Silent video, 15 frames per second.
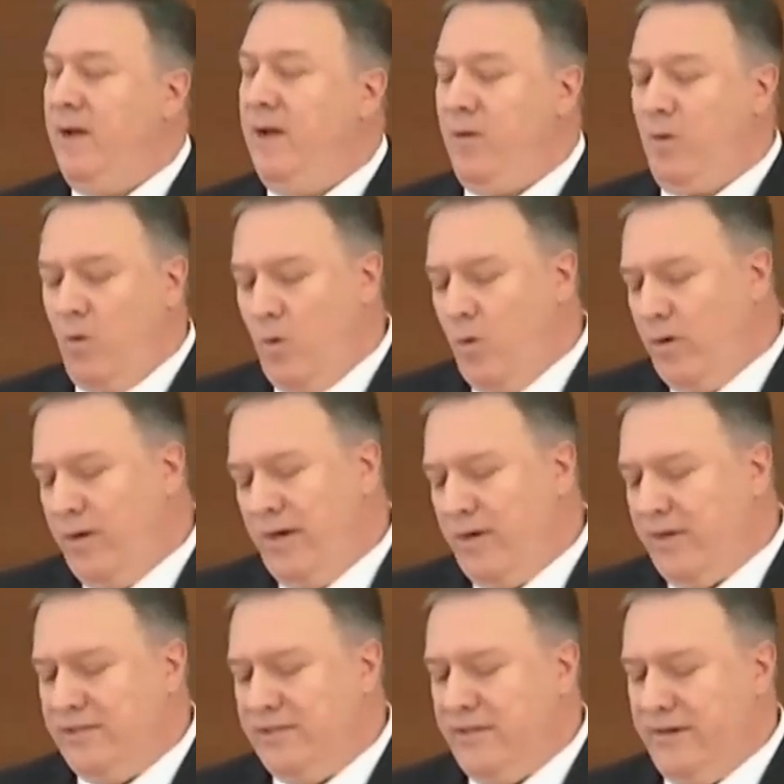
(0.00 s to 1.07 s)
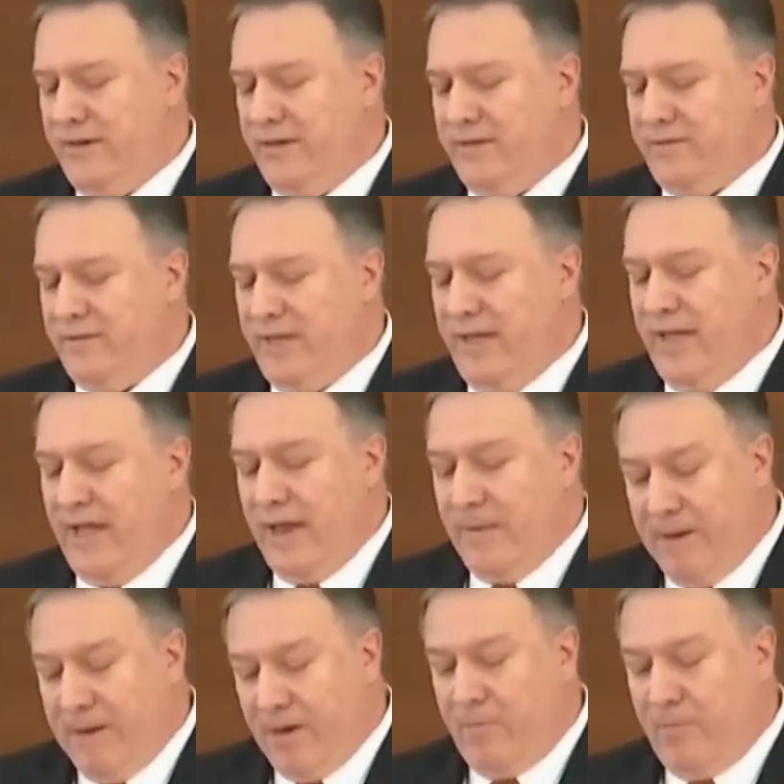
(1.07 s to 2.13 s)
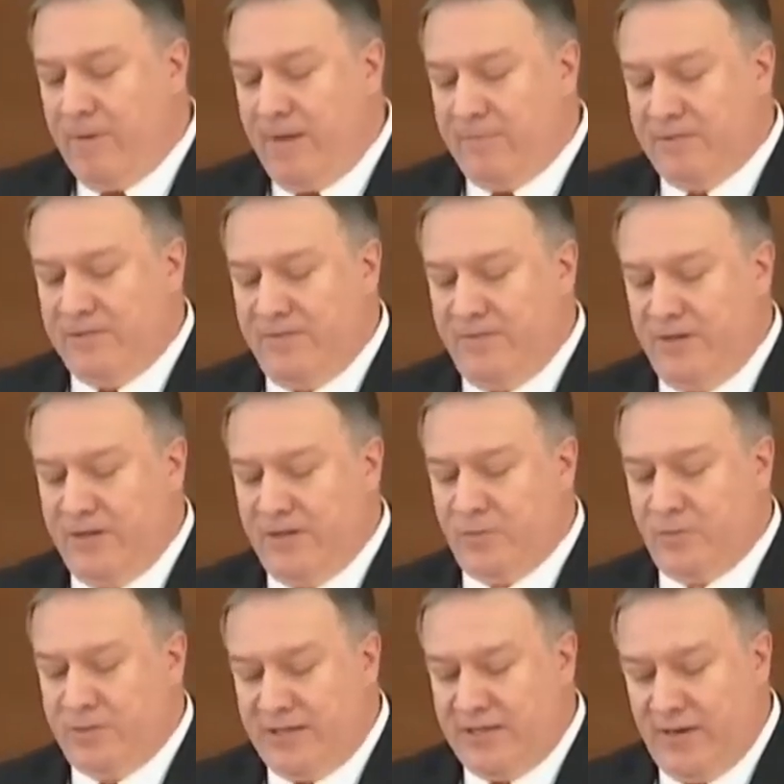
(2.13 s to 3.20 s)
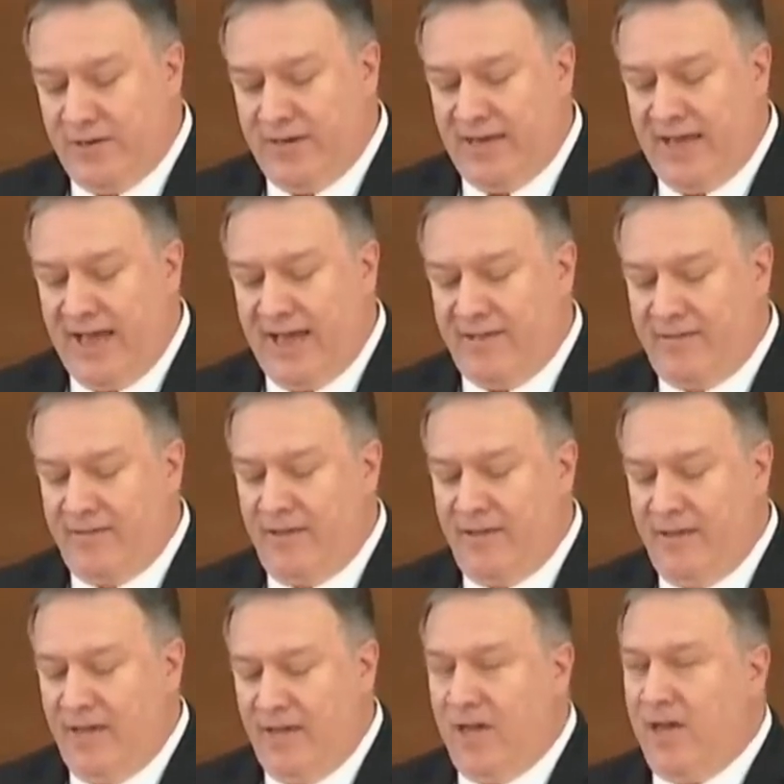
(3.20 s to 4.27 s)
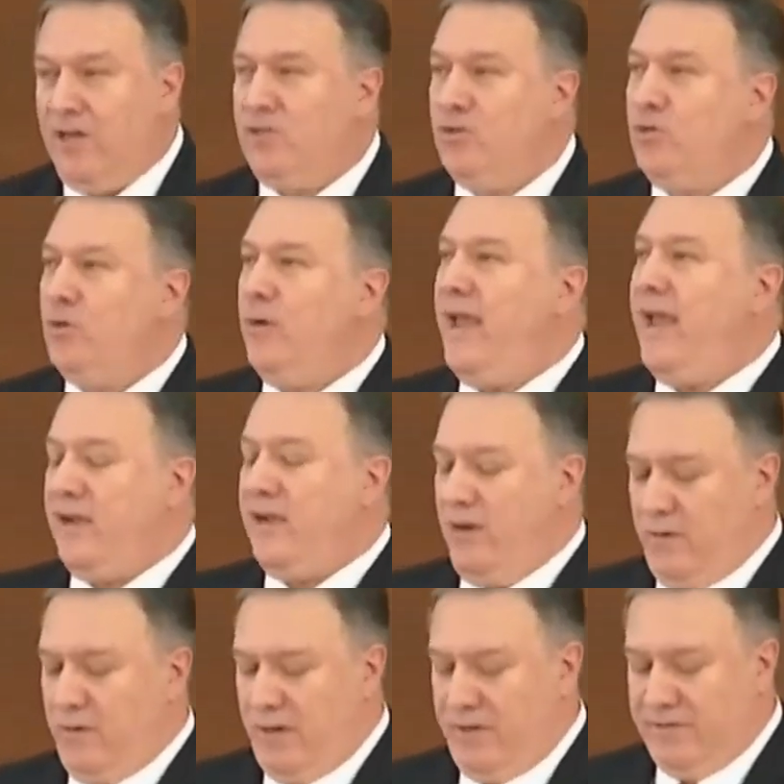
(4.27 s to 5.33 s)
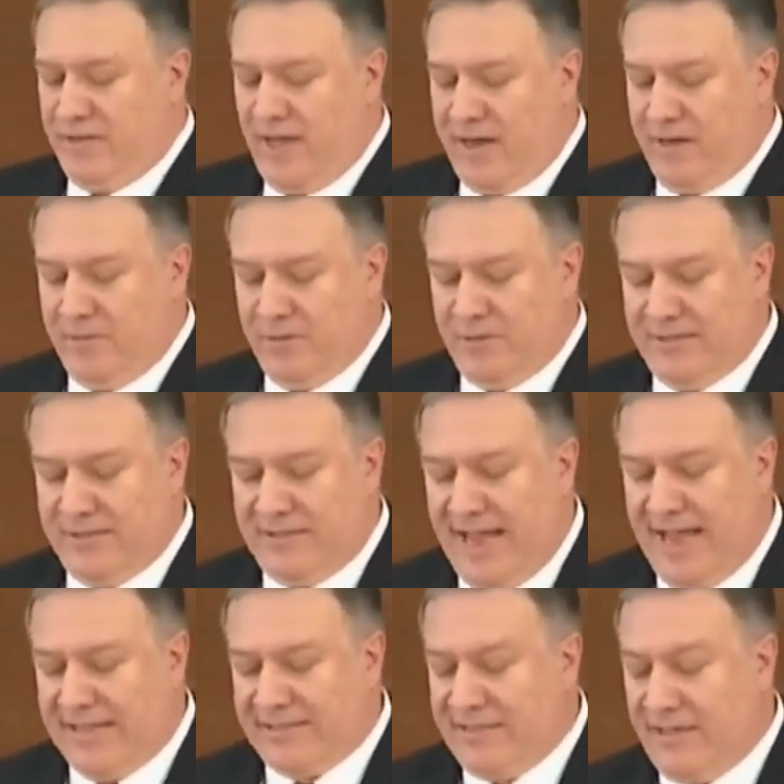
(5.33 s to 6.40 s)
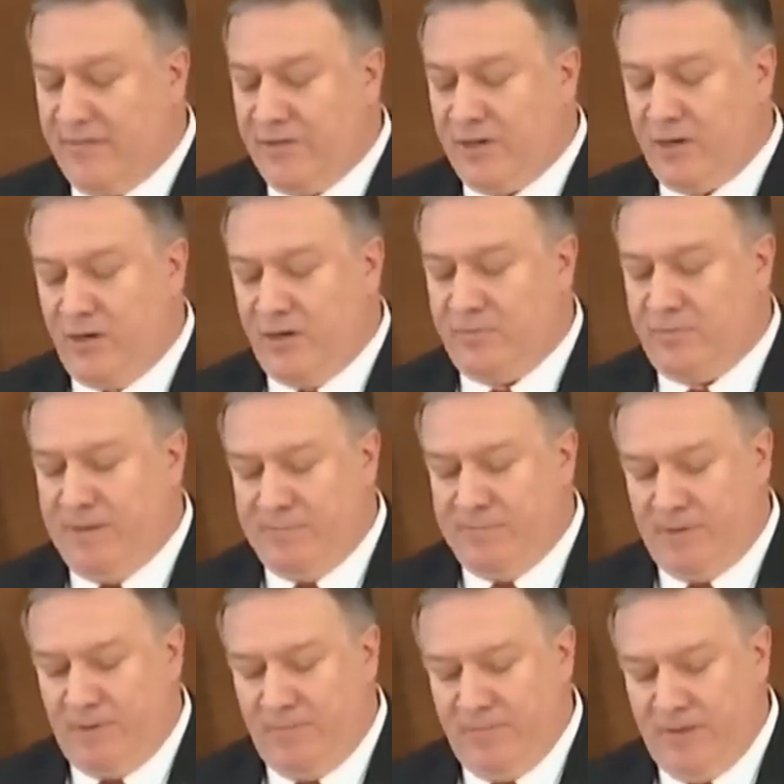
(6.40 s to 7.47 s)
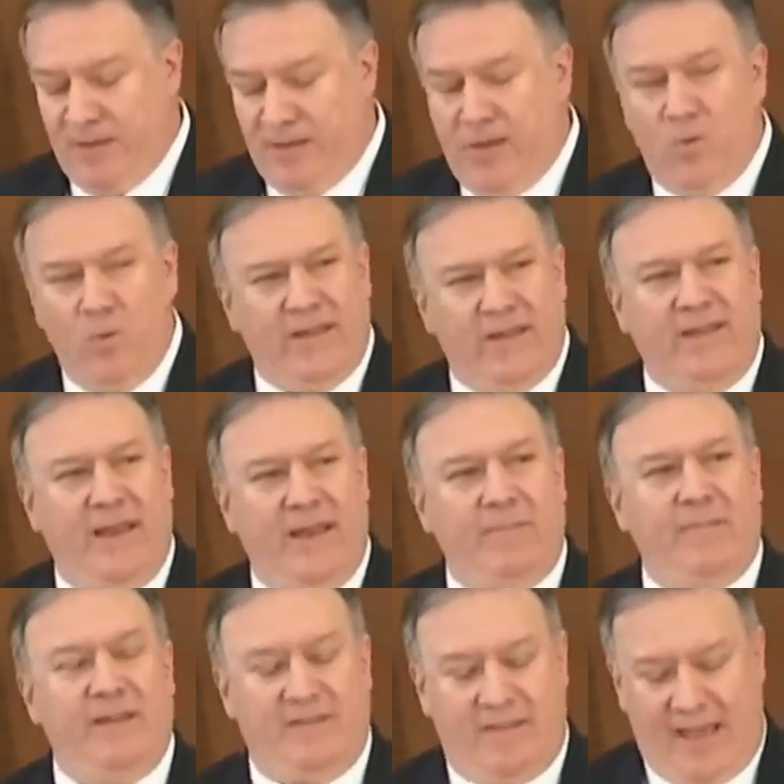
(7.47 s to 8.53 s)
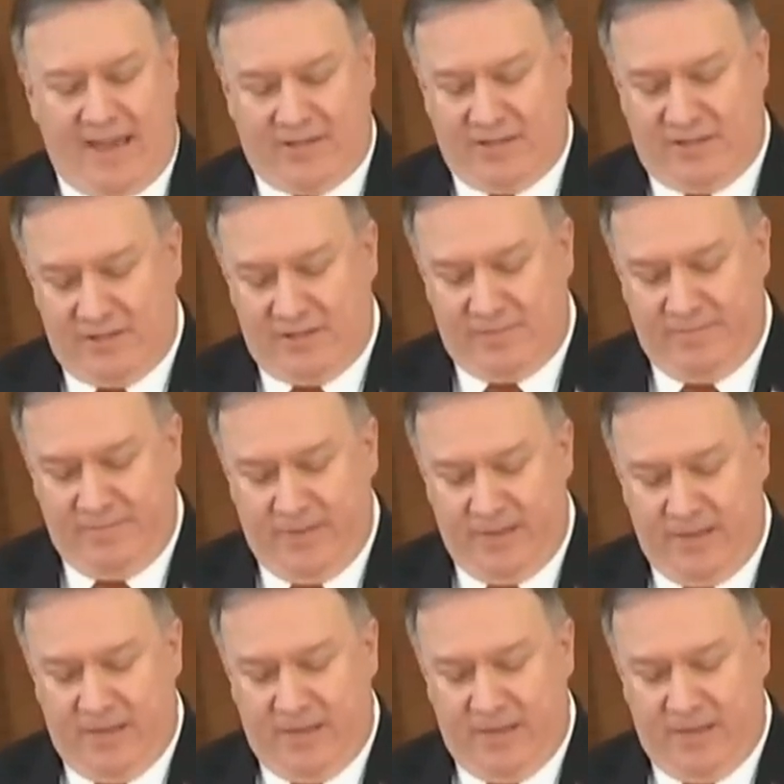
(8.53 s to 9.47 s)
upon ordinary Syrians and barrel-bombed civilians with sarin gas, a true echo of Saddam Hussein's gassing of the Kurdish people, we condemned his actions,